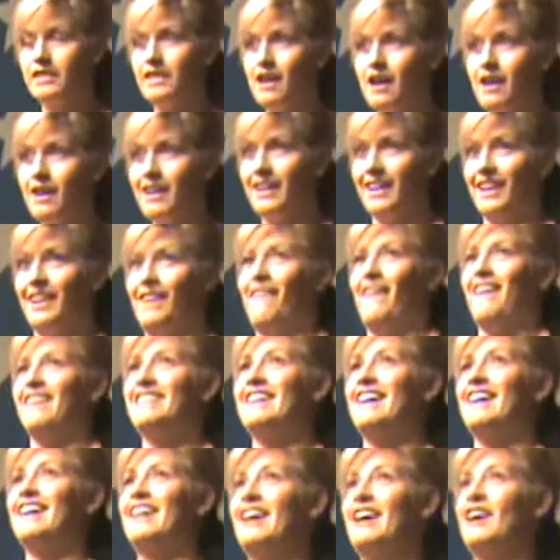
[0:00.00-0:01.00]
out, and
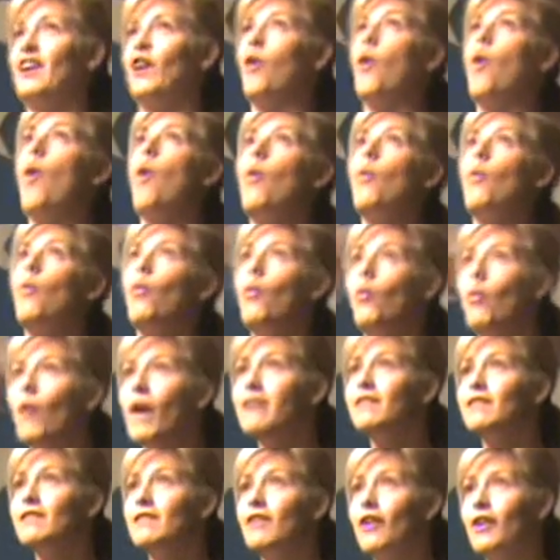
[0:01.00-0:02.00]
I go, what
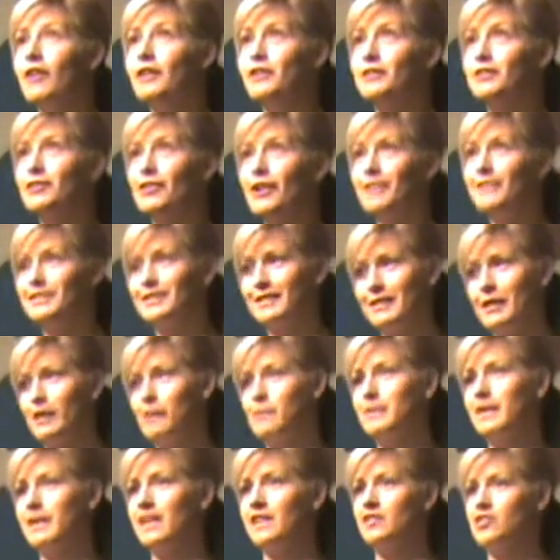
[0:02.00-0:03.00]
are you trying to tell
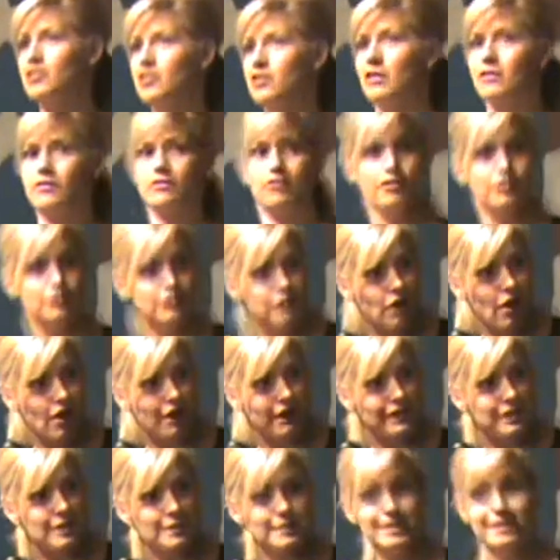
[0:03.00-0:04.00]
me? And she goes, are you
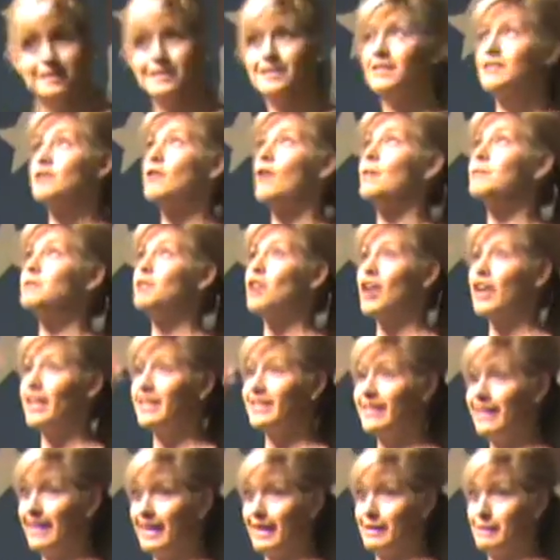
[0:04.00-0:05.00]
talking to me? I said, no, I'm talking
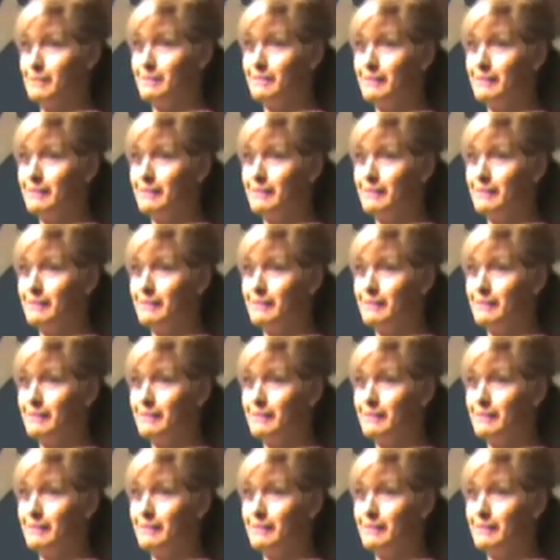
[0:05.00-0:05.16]
to him.